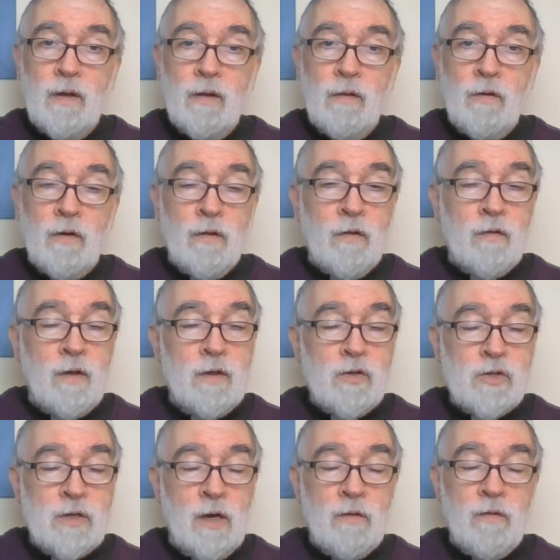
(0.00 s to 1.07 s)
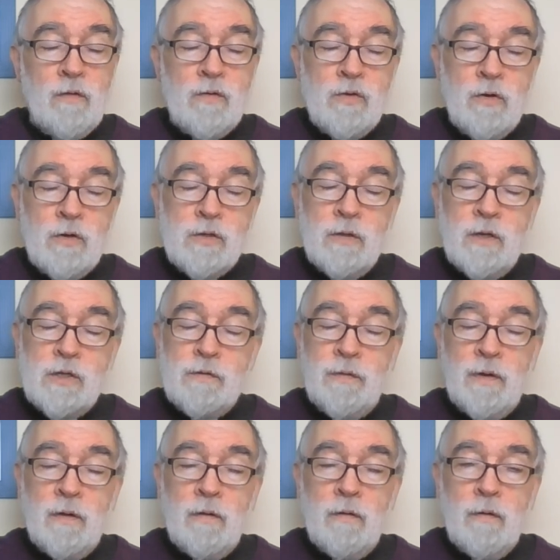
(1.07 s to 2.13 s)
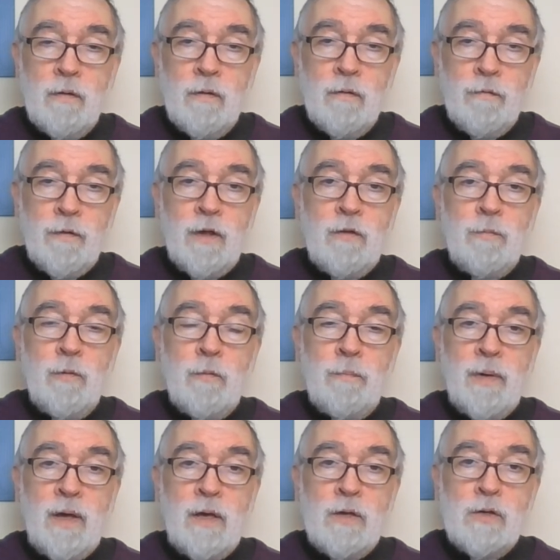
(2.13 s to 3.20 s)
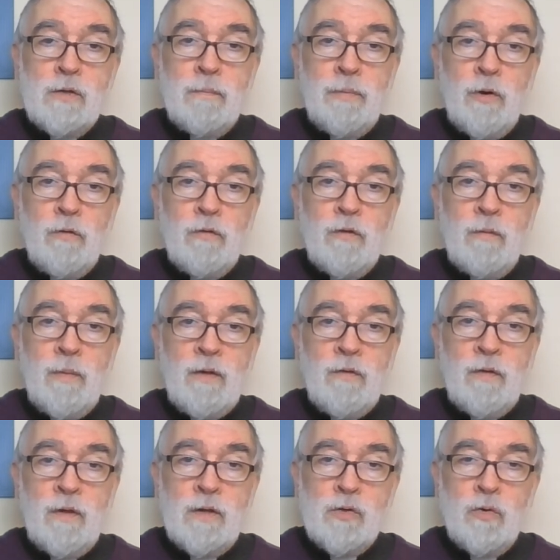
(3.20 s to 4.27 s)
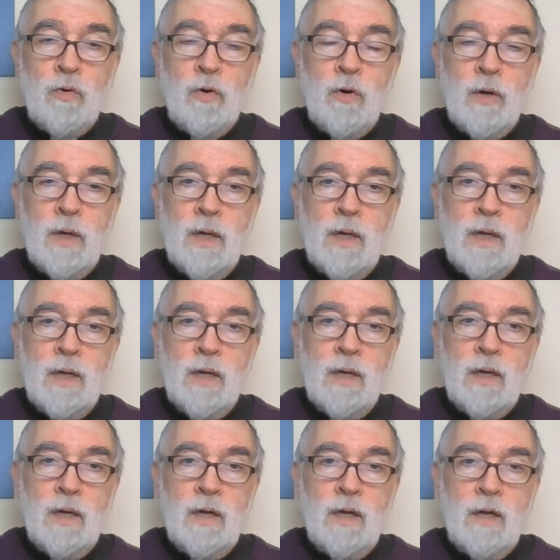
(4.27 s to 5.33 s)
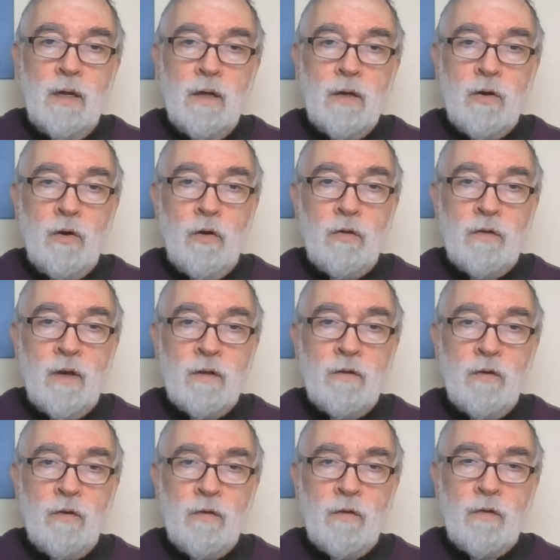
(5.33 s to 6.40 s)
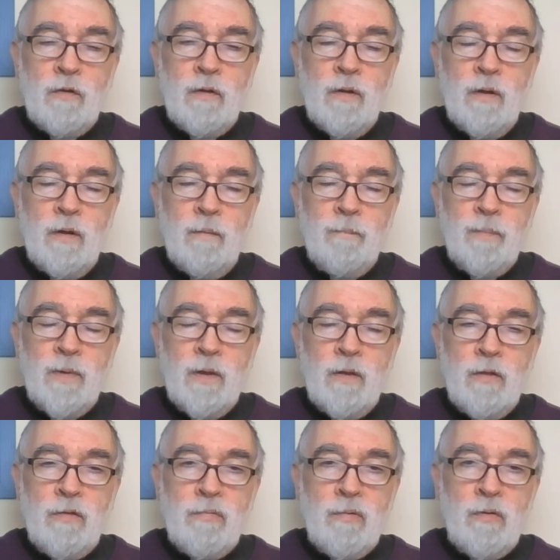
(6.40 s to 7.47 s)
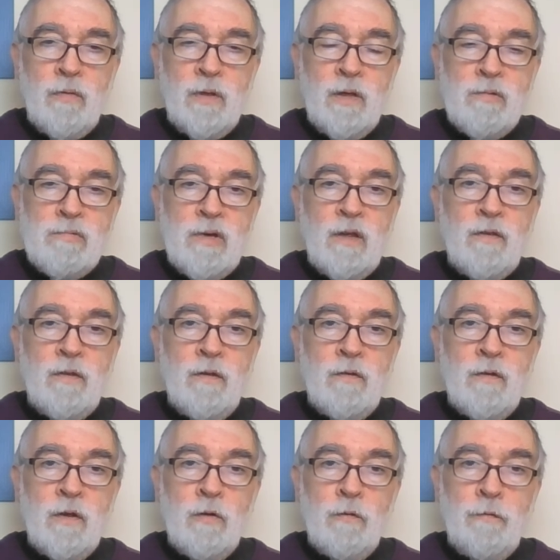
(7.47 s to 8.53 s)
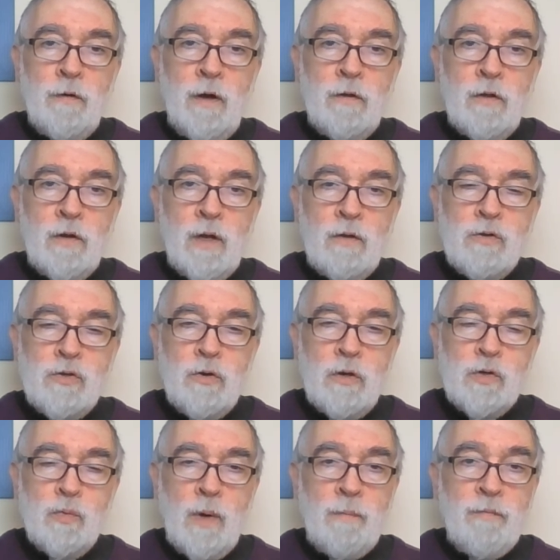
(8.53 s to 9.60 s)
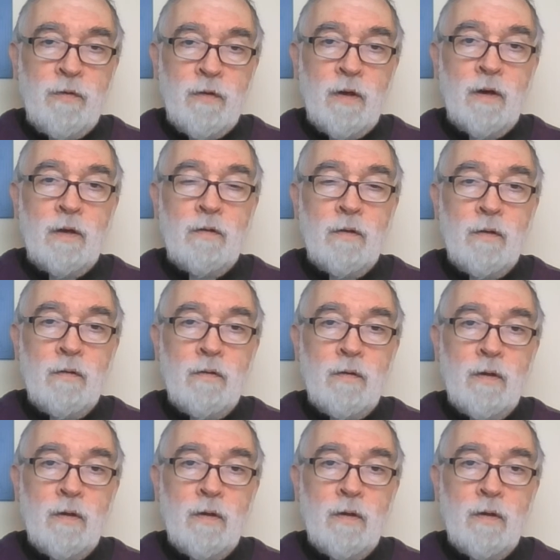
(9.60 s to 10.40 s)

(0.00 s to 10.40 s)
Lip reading: Look at the St. Chad's Church Lichfield Facebook page and post a message, or contact us through the addresses that you'll find on our church website at